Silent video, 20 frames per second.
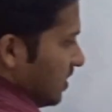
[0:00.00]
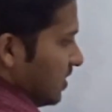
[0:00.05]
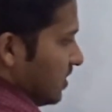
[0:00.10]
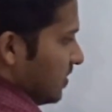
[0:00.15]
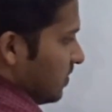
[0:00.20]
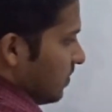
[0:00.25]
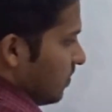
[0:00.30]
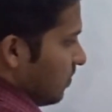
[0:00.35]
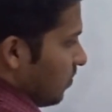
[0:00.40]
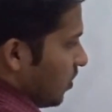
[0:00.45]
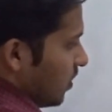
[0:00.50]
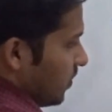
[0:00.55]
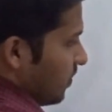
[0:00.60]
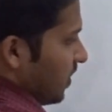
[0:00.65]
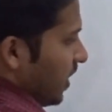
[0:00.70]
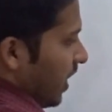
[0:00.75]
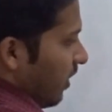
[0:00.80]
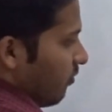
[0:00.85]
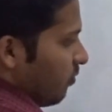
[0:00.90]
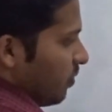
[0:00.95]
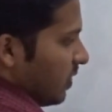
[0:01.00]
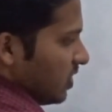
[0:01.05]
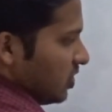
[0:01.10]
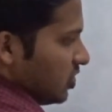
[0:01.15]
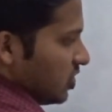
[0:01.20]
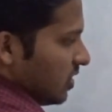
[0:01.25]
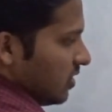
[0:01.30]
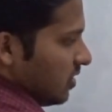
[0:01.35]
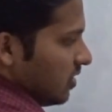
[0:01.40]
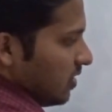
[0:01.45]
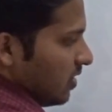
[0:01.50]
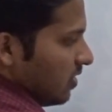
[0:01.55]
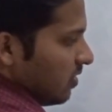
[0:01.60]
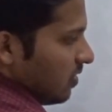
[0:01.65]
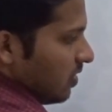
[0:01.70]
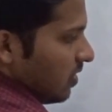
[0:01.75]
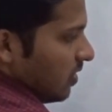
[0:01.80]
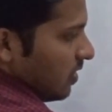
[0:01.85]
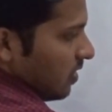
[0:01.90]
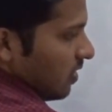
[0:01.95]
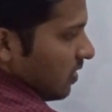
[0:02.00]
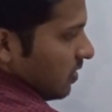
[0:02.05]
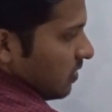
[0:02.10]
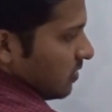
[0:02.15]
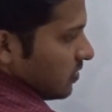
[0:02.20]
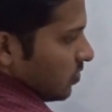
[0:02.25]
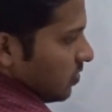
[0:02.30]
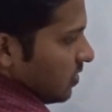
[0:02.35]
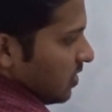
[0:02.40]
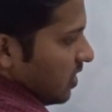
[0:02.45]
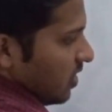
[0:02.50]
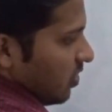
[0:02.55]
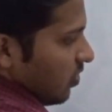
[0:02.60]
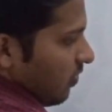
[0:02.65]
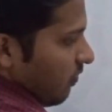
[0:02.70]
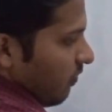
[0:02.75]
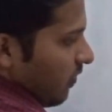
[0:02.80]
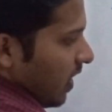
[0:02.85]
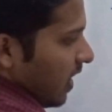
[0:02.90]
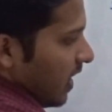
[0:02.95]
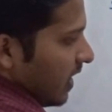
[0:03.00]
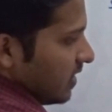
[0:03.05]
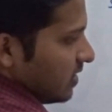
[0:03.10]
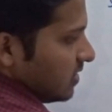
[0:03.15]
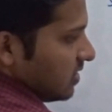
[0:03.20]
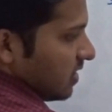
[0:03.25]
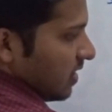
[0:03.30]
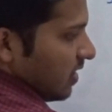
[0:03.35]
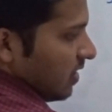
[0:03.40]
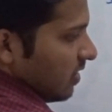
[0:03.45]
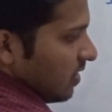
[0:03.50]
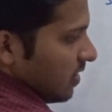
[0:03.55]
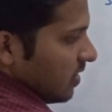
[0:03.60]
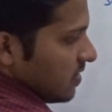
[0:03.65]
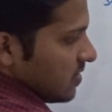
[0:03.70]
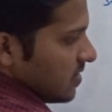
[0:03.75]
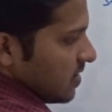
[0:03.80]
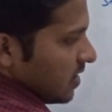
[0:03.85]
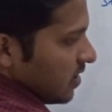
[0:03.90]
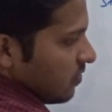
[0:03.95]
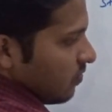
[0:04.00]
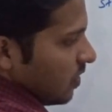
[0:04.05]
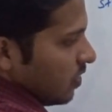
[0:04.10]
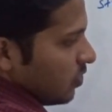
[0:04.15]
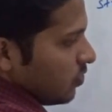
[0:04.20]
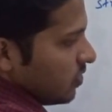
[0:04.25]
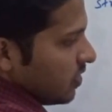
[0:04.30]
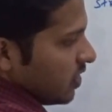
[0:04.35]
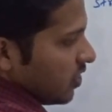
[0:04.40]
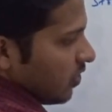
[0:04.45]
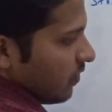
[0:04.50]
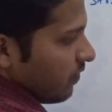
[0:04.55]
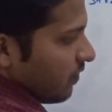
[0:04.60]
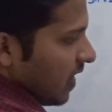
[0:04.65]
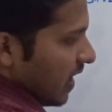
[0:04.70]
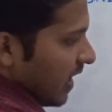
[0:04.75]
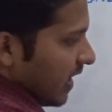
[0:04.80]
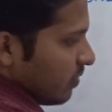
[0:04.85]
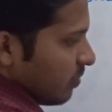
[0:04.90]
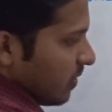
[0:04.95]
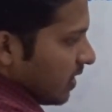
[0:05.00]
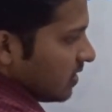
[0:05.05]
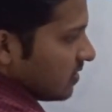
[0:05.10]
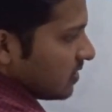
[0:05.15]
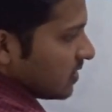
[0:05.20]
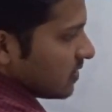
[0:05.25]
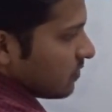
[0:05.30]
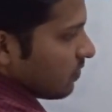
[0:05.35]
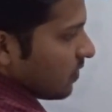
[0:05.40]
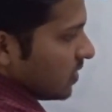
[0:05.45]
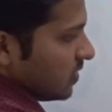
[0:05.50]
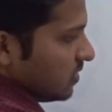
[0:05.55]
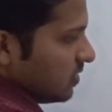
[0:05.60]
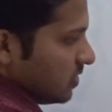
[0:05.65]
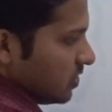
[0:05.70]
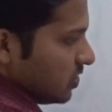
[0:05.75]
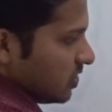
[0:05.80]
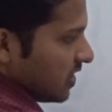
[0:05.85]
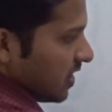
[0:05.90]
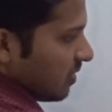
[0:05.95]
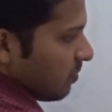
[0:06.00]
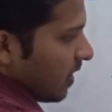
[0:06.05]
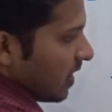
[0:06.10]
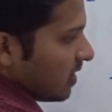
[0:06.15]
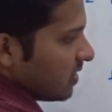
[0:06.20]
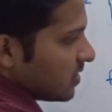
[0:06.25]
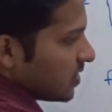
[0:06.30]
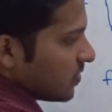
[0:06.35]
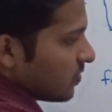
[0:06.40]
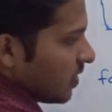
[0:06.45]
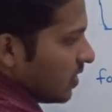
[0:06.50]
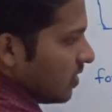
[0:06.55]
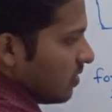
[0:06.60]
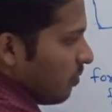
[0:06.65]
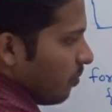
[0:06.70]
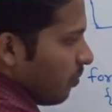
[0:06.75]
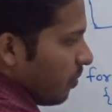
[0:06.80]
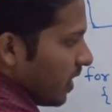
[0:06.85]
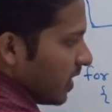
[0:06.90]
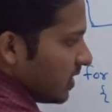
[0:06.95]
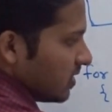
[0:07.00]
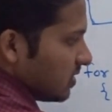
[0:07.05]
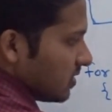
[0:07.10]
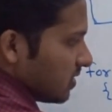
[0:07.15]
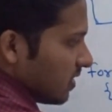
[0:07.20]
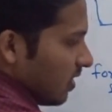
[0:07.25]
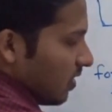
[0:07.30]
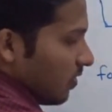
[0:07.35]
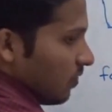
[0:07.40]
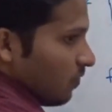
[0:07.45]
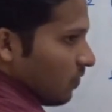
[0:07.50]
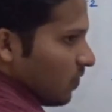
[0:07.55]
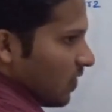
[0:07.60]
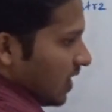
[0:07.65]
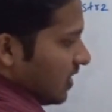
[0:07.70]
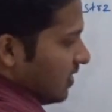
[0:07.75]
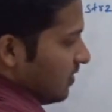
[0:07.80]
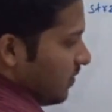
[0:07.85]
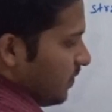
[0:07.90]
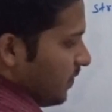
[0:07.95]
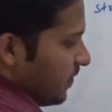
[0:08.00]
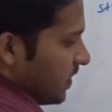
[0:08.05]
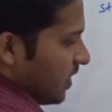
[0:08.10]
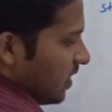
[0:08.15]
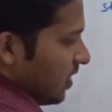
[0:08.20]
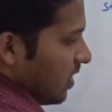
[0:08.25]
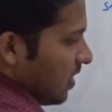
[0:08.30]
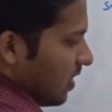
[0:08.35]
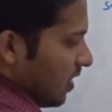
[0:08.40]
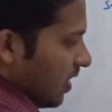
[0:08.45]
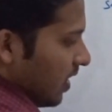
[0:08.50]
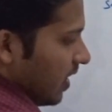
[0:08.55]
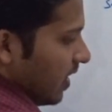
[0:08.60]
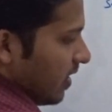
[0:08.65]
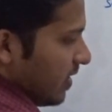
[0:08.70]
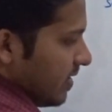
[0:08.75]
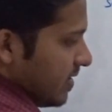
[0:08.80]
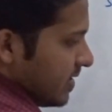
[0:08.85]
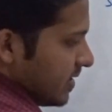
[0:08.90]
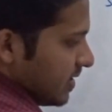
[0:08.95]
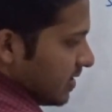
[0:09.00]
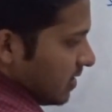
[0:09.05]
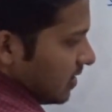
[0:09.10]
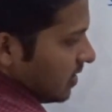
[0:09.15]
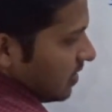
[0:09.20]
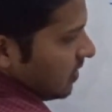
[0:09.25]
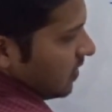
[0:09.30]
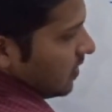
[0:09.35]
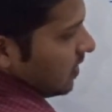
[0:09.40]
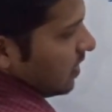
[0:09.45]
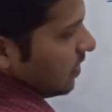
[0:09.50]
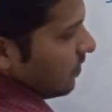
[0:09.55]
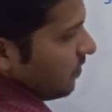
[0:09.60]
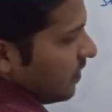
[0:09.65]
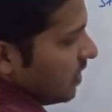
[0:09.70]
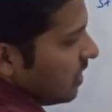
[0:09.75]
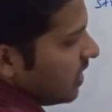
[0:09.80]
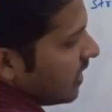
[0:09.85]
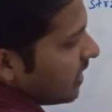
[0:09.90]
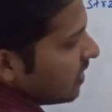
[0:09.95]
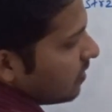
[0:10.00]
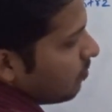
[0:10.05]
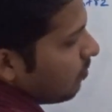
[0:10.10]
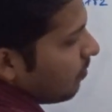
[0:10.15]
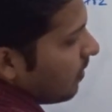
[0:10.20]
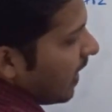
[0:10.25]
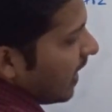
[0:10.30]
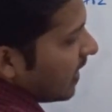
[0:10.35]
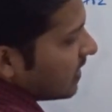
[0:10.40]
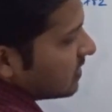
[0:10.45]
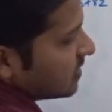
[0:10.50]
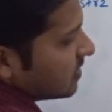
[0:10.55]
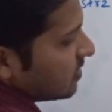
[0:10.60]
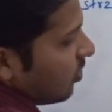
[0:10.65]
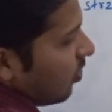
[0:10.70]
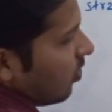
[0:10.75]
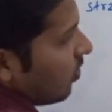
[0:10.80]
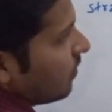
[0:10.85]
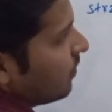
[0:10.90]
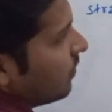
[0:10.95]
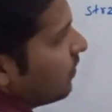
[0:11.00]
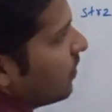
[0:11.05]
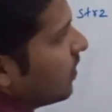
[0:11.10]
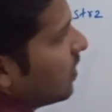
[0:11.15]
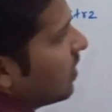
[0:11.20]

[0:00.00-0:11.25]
is what we have mentioned here. So T of ij is equal to T of I minus 1, j minus 1 plus 1. Else we take max of,